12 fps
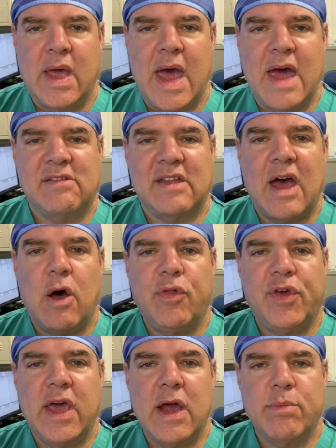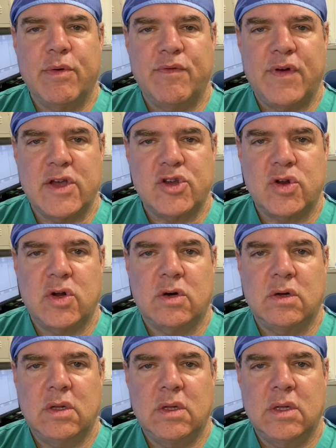As a healthcare
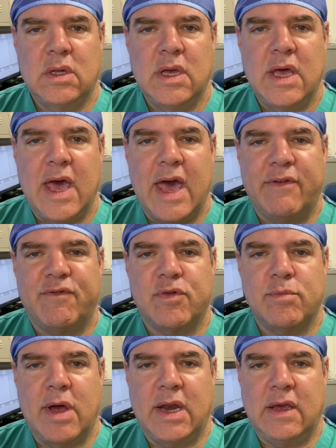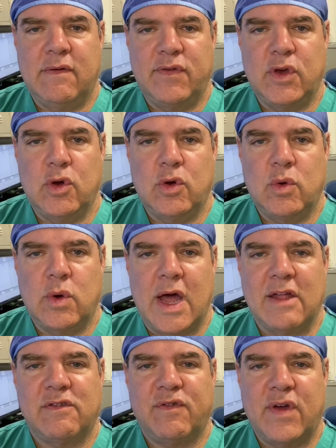professional, and for many of you
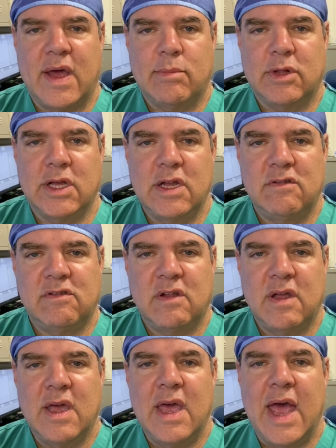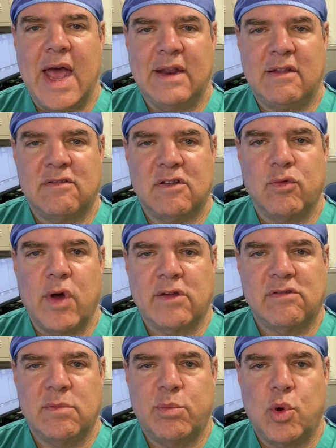as families and as direct
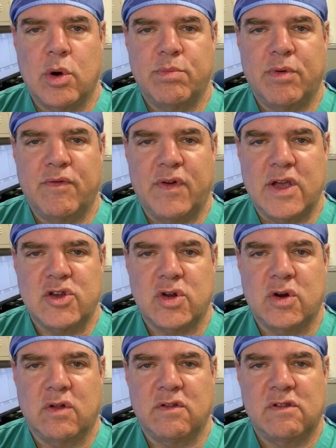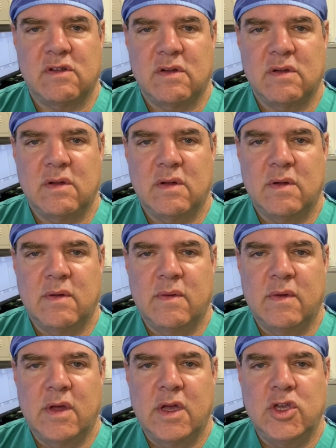support professionals,
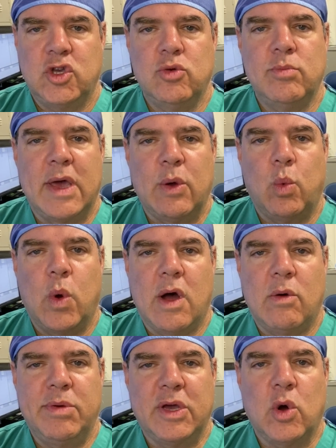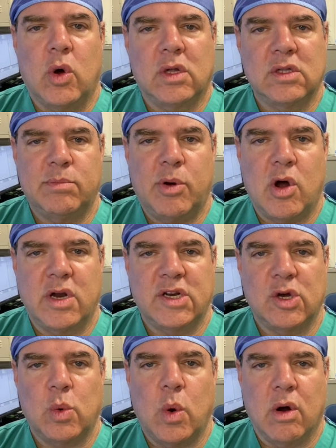you may well be called upon to
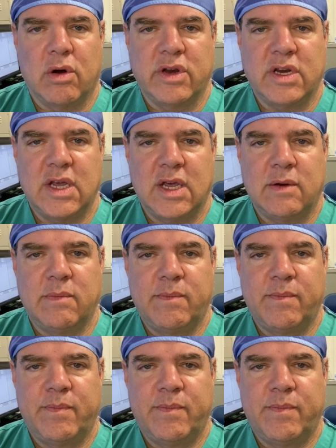quarantine.